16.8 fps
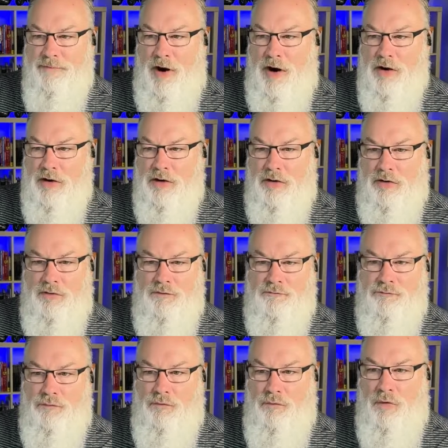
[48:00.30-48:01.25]
part
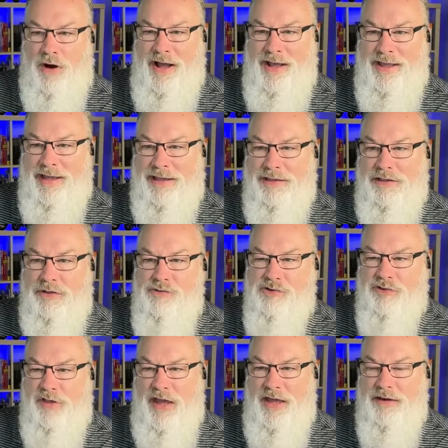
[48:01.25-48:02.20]
of why I
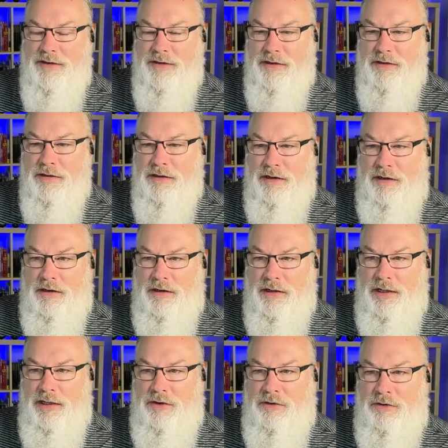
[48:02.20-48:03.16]
use that
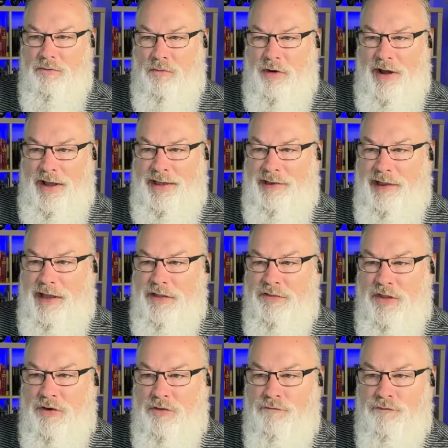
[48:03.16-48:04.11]
and why I like
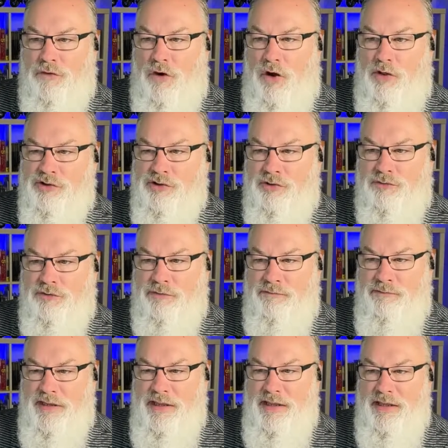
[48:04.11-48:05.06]
that overall. So to
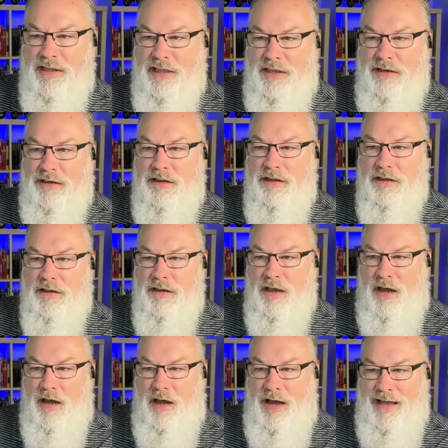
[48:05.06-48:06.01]
me, again,
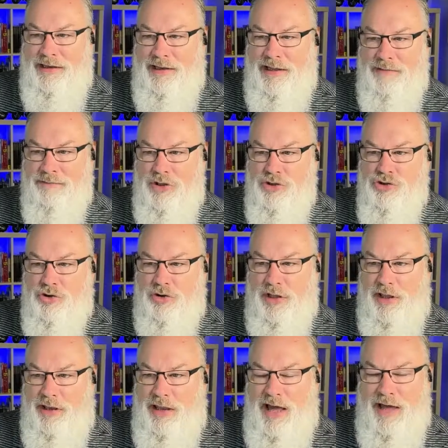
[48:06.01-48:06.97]
I like
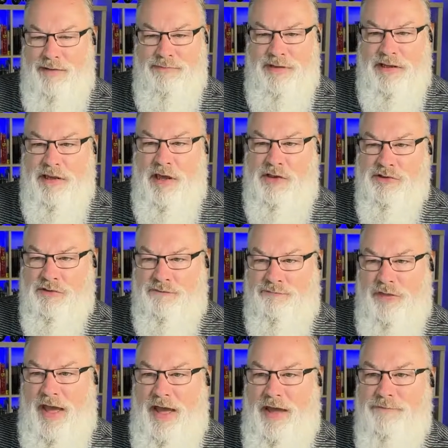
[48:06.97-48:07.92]
Midjourney a lot because
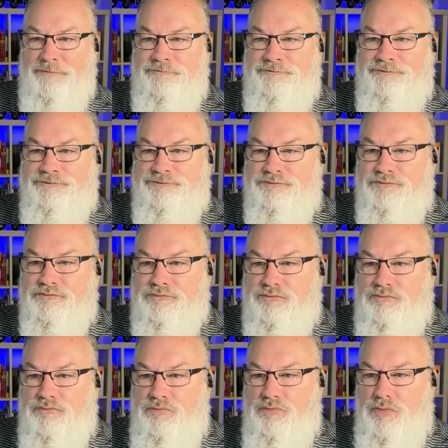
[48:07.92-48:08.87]
of that.
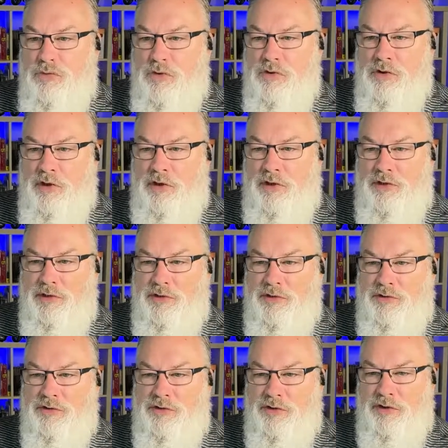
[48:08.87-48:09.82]

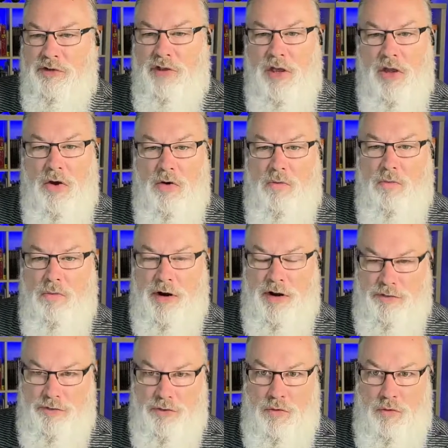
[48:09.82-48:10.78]
Let's see. What
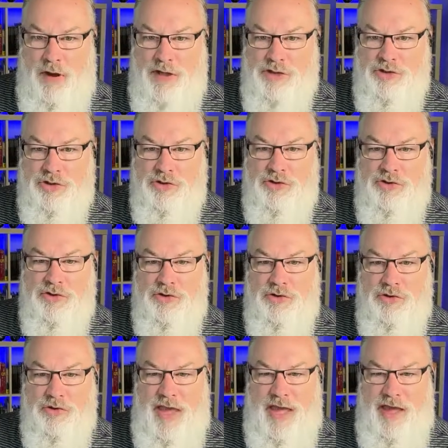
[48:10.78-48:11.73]
other questions do
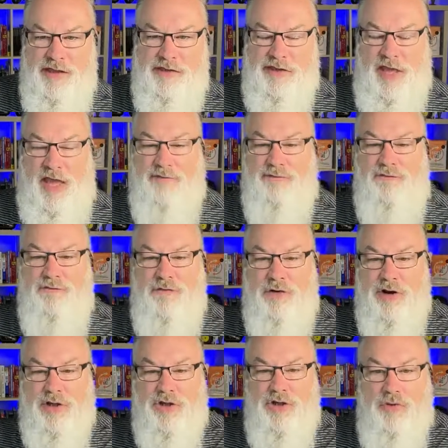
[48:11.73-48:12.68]
you guys have? If you
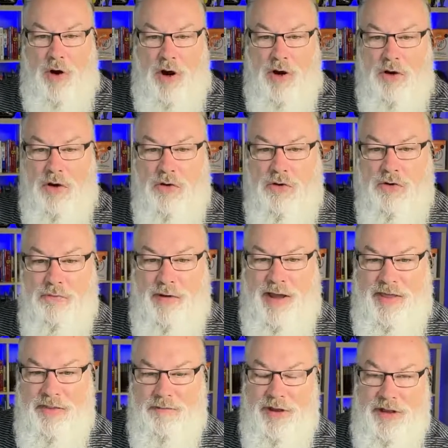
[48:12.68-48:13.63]
want a QR code,
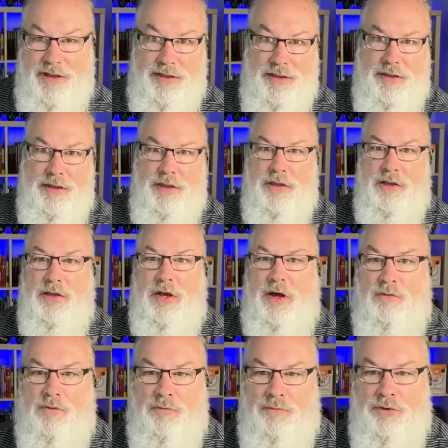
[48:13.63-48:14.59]
by the way,
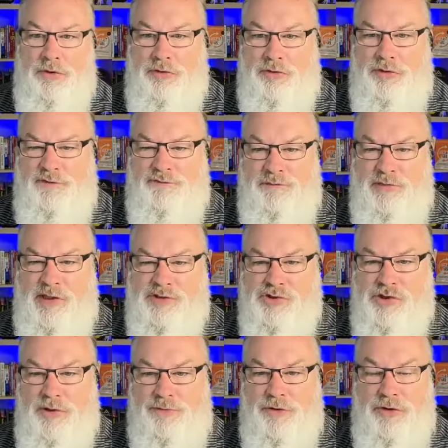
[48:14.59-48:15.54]
we'll put a little different
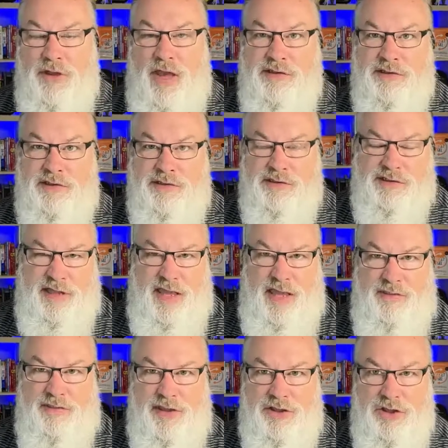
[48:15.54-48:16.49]
message up there. You guys can
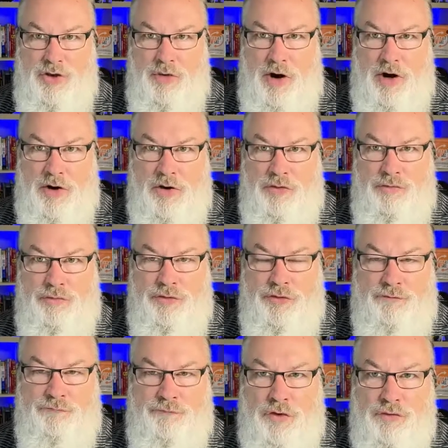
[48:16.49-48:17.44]
scan that QR code with
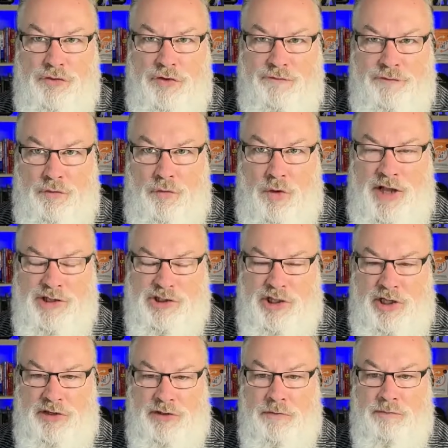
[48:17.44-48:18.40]
your phone if you're
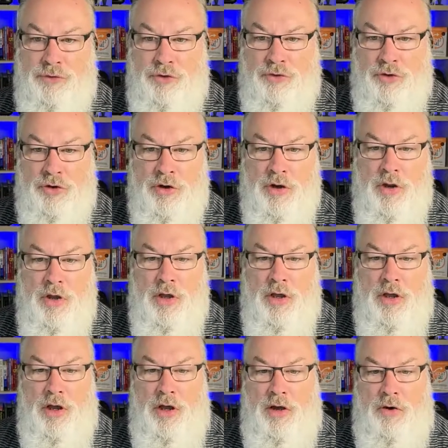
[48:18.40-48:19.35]
watching on a computer,
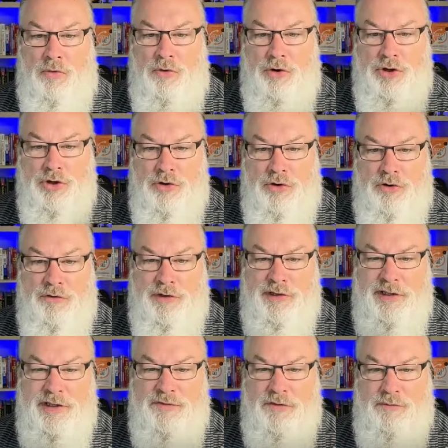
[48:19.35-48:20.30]
or you can go to the
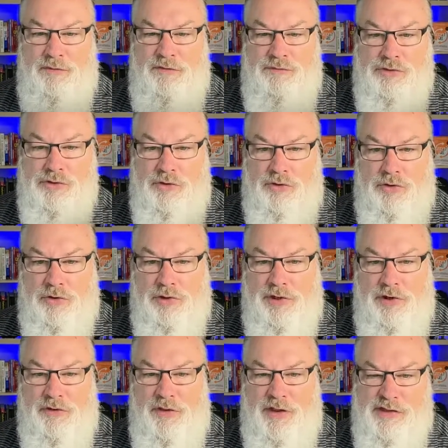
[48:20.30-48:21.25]
link that we've shown
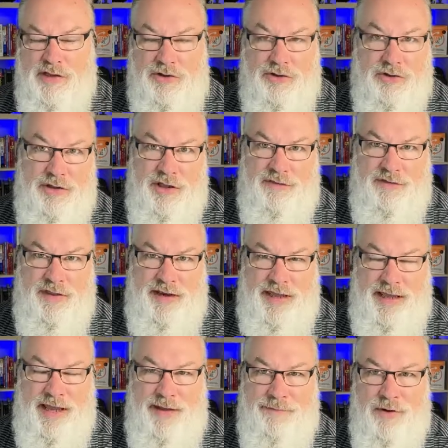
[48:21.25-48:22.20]
earlier. That's how you can get that
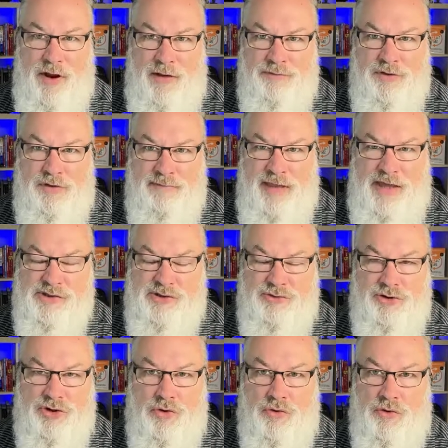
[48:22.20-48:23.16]
AI prompting
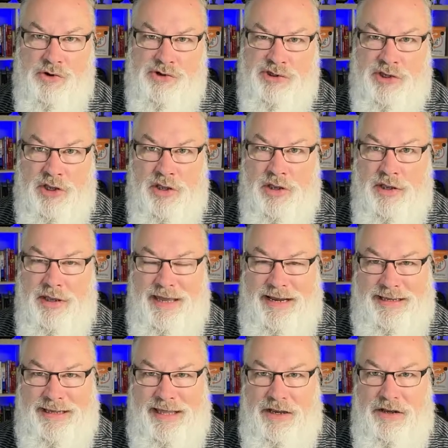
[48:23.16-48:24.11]
mastery course.
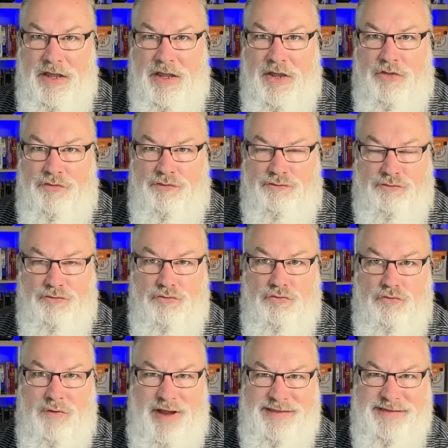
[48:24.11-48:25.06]
And again, through
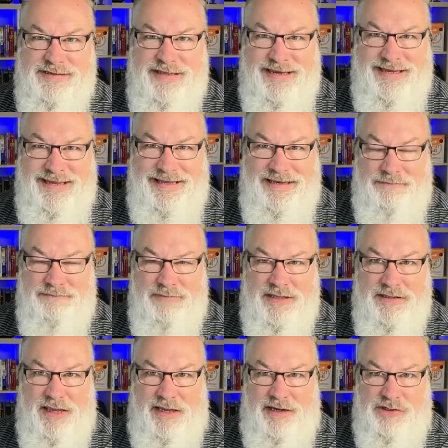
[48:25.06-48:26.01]
Wednesday night at
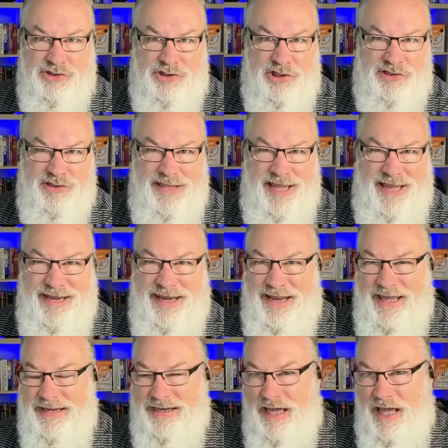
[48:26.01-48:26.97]
midnight, it's just
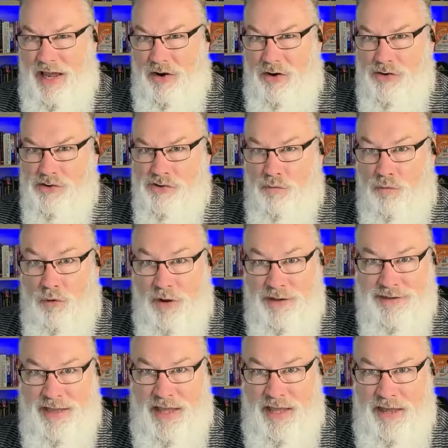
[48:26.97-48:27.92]
$99
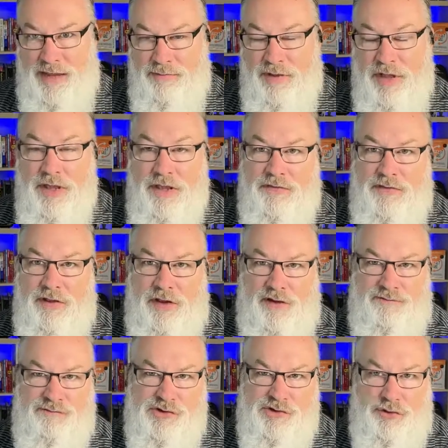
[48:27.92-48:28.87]
one time. That
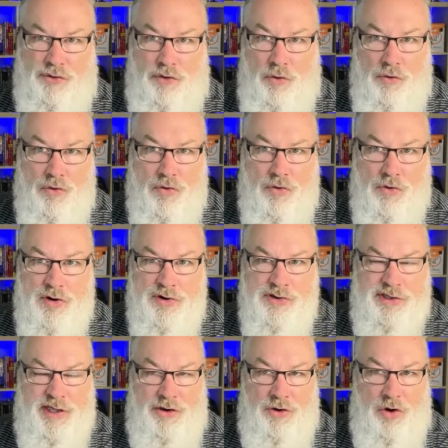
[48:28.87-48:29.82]
covers the whole
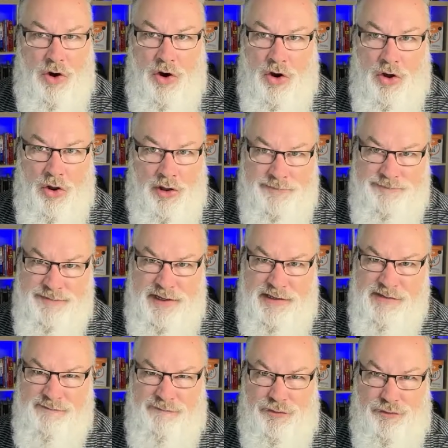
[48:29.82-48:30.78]
course and all
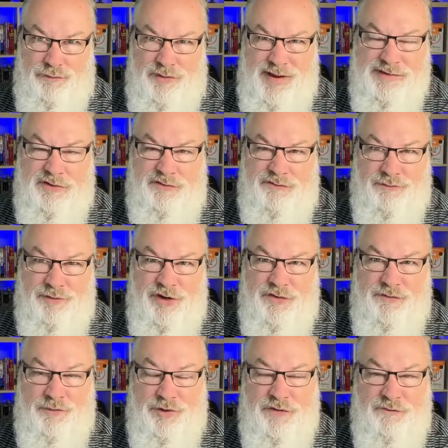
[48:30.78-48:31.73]
updates for the rest of
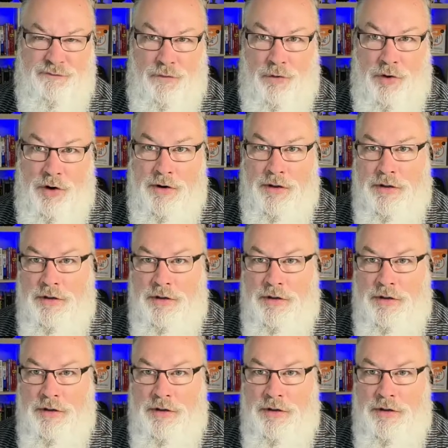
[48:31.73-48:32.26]
2024.